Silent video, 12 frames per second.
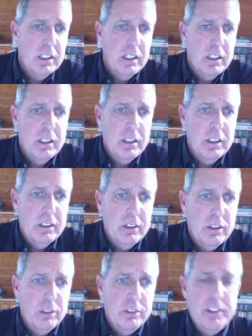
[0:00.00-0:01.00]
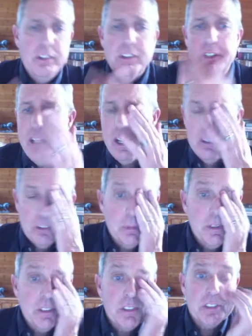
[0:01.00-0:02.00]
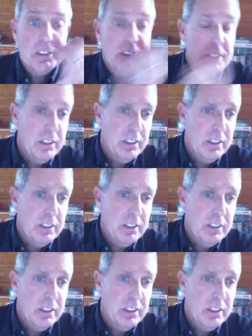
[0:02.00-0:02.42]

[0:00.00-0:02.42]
Over here in announcements,